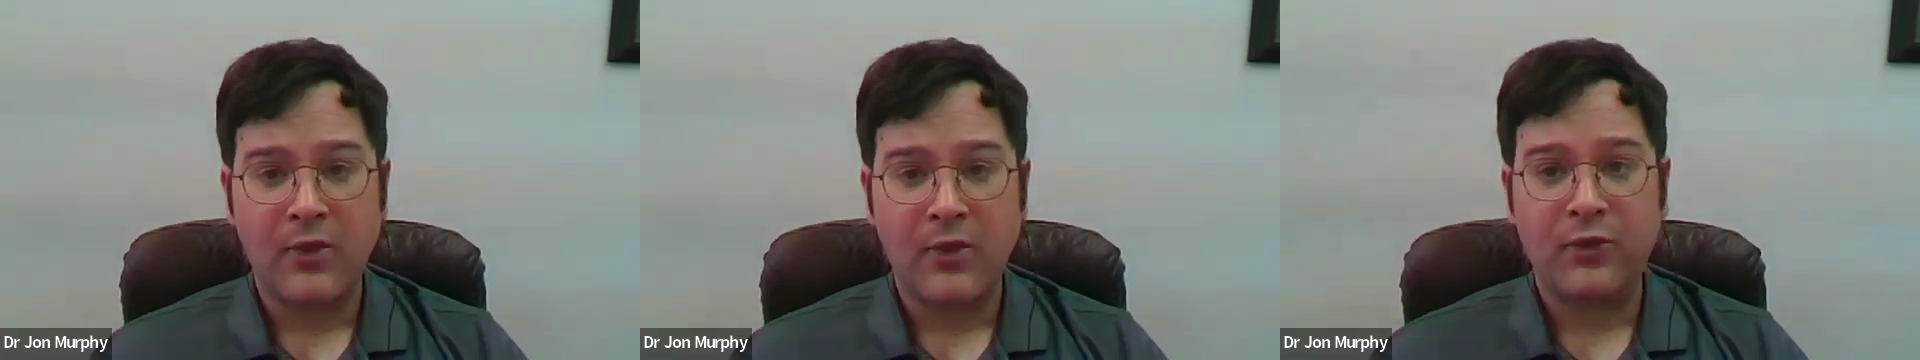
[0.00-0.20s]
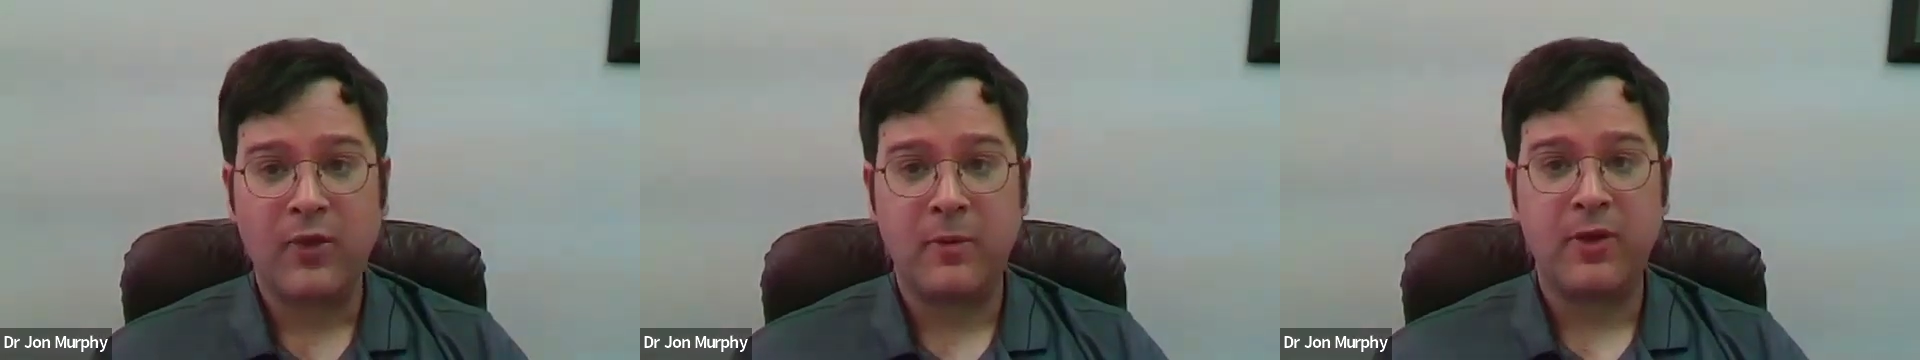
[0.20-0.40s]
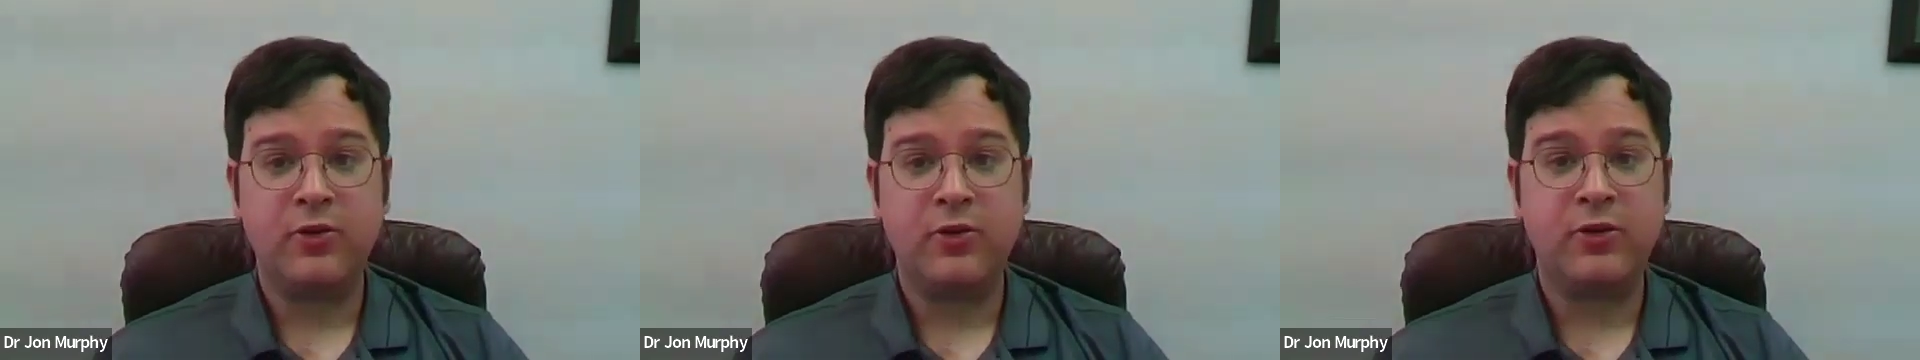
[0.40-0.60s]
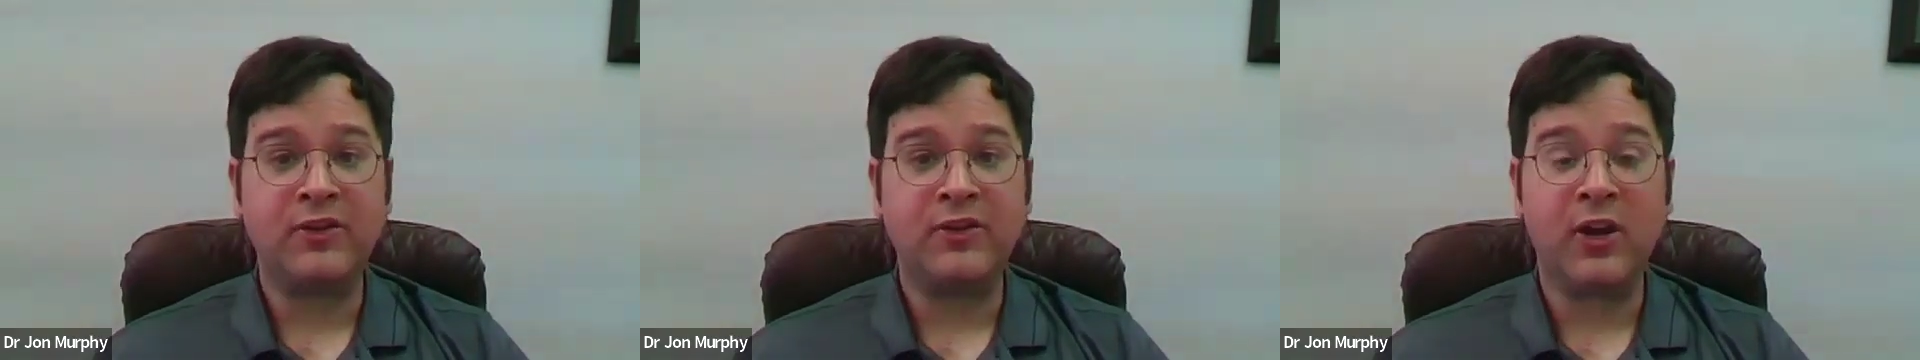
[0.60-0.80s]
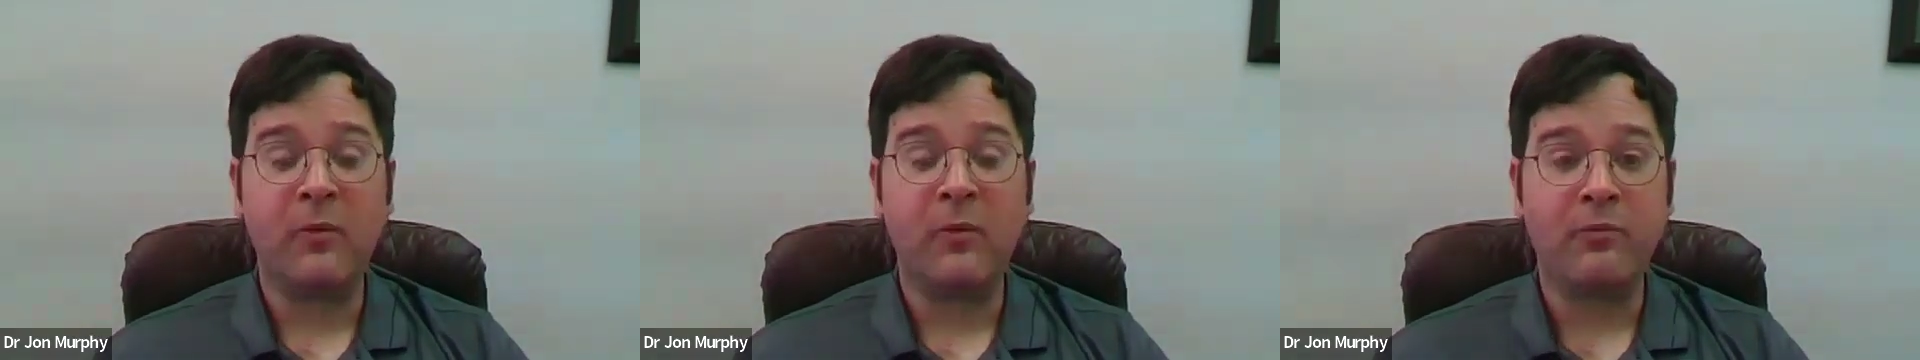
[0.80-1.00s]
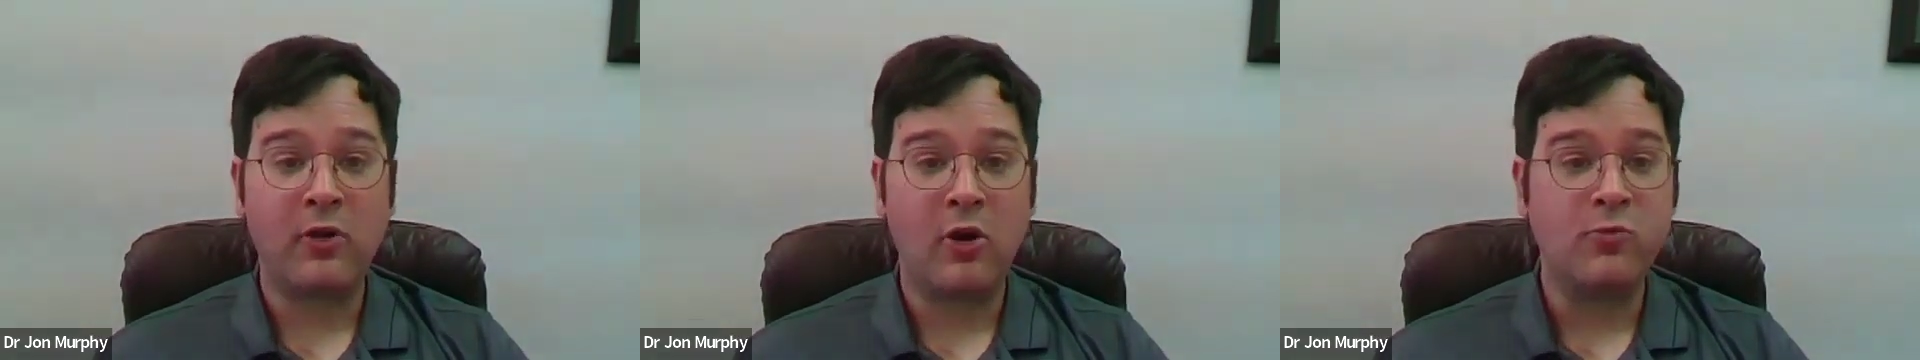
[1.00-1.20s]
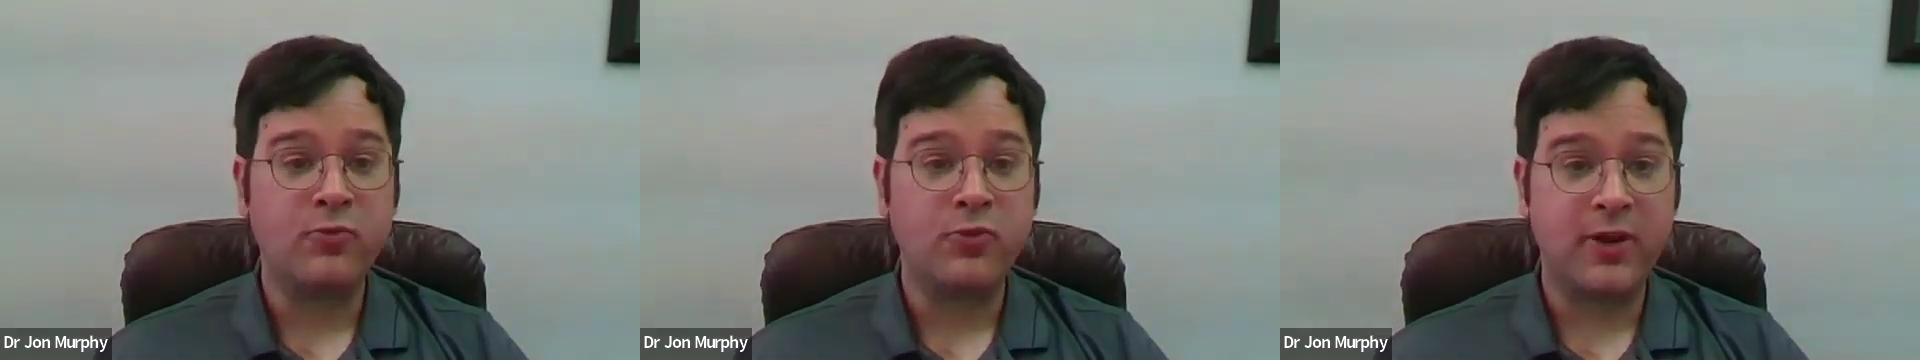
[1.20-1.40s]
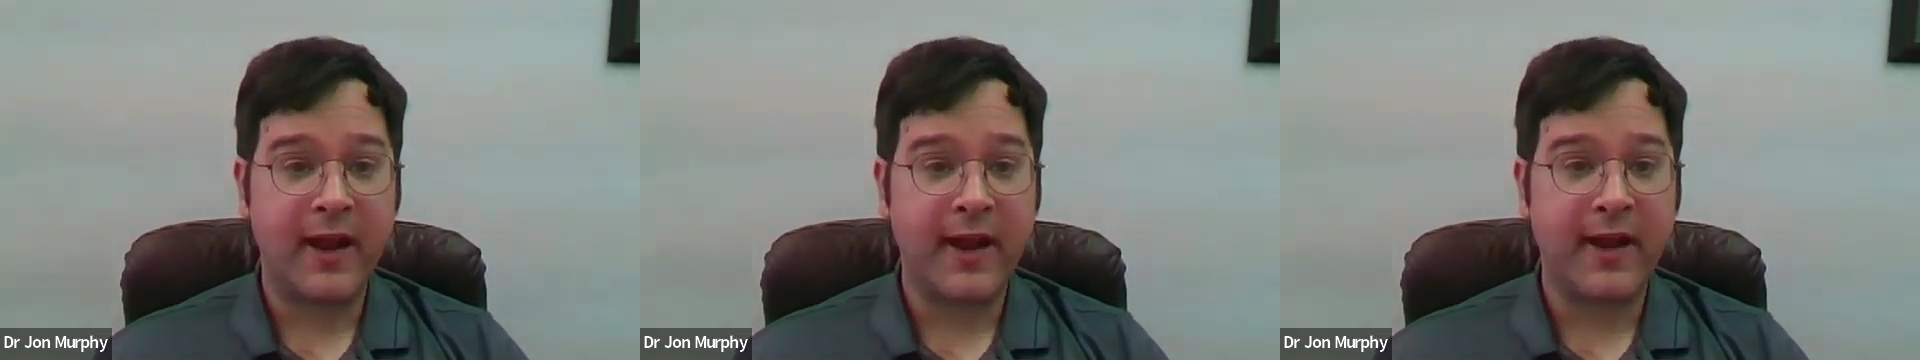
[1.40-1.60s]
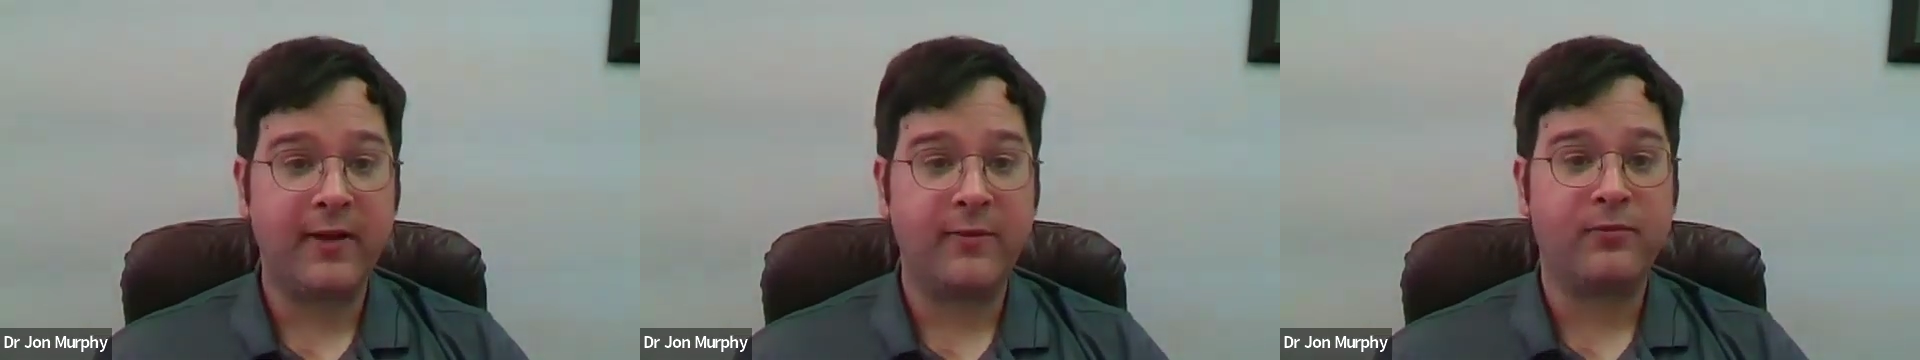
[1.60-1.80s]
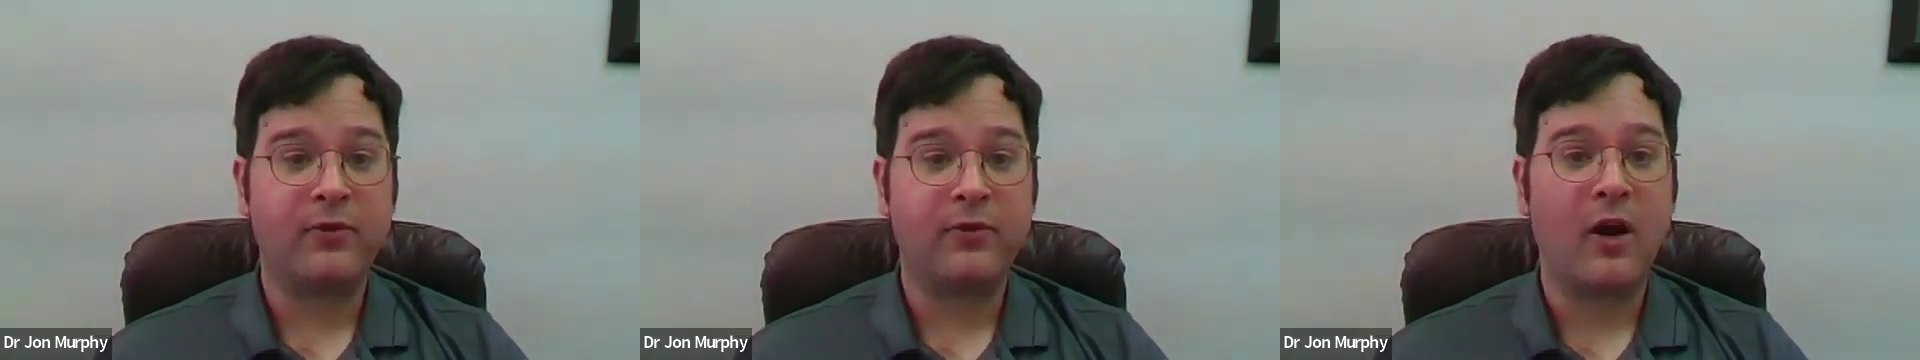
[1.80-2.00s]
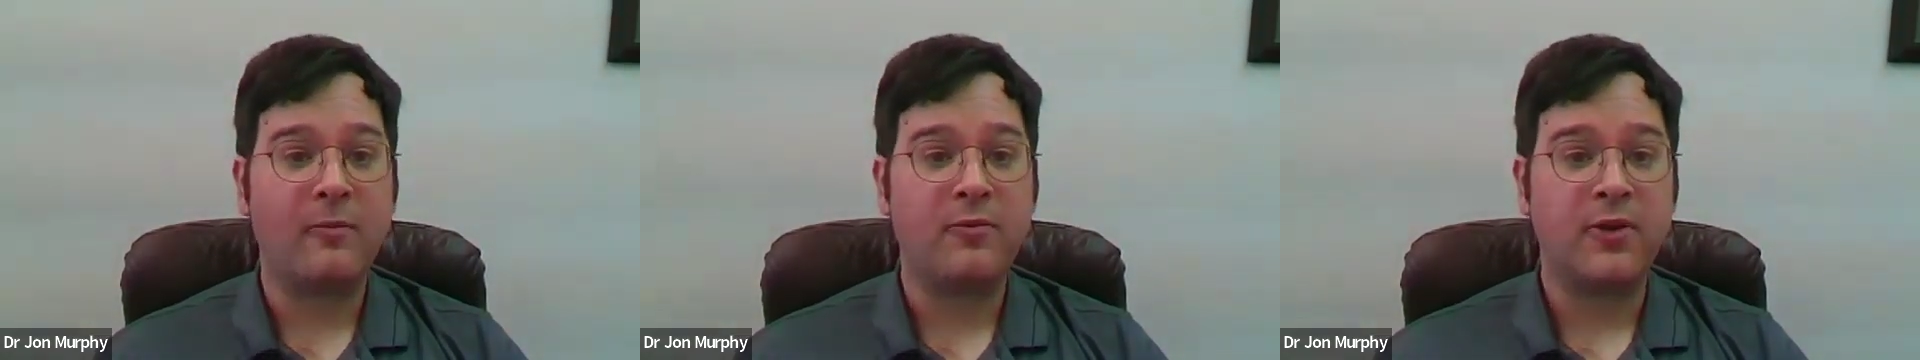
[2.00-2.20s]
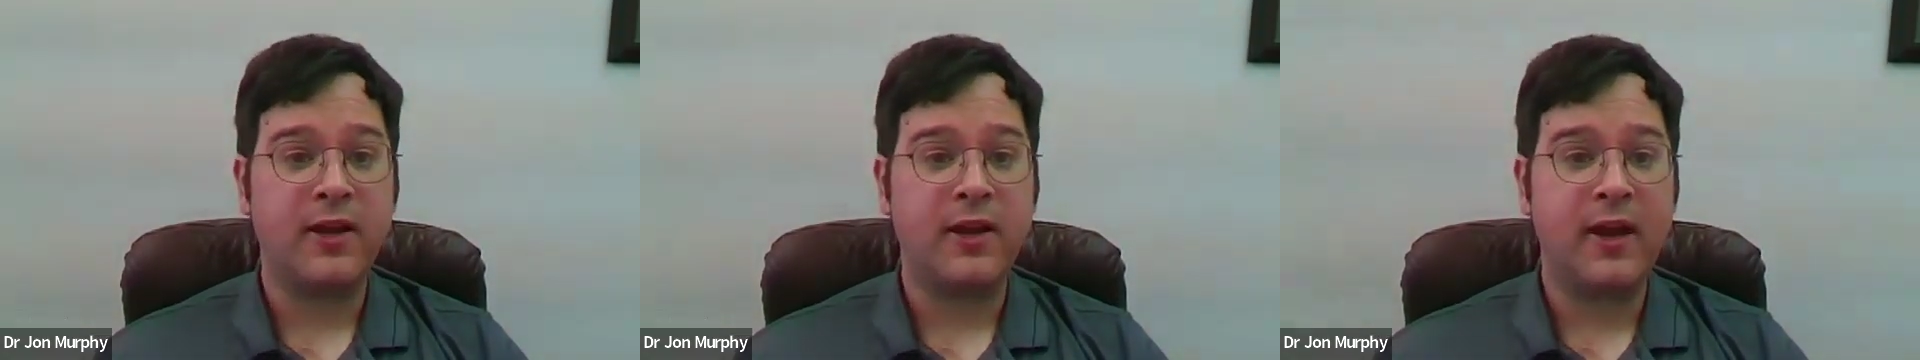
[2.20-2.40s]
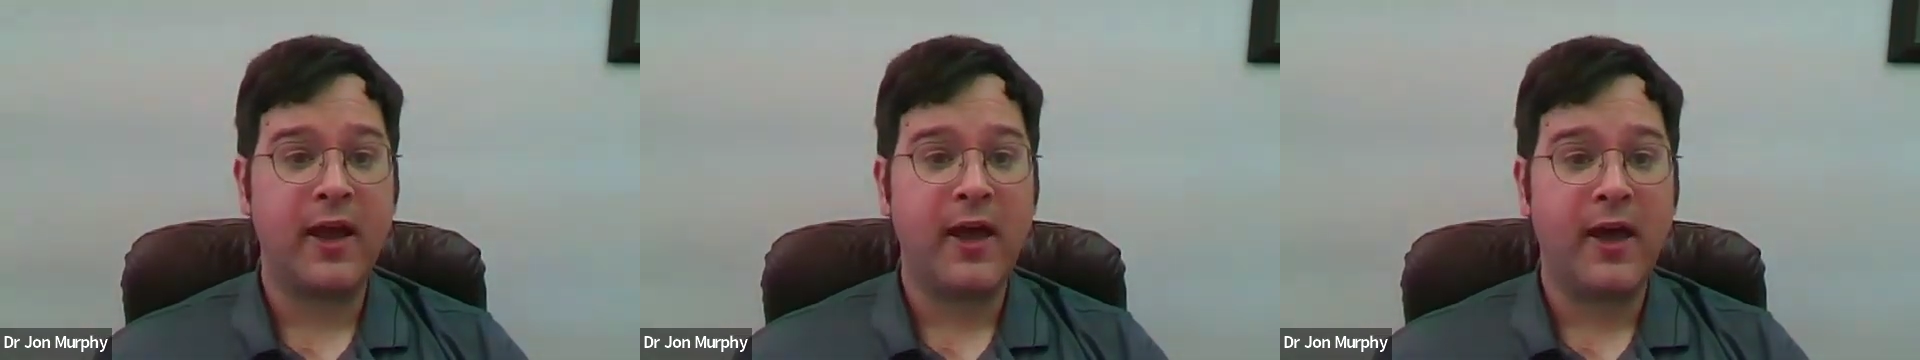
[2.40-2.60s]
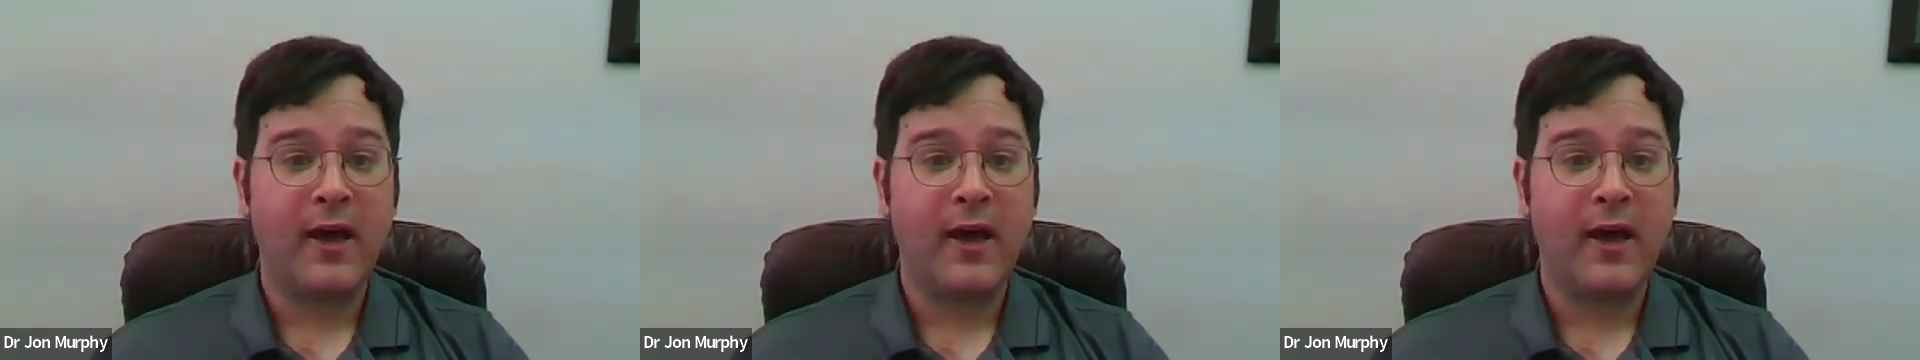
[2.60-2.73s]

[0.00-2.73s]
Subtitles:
Somebody who doesn't appropriate property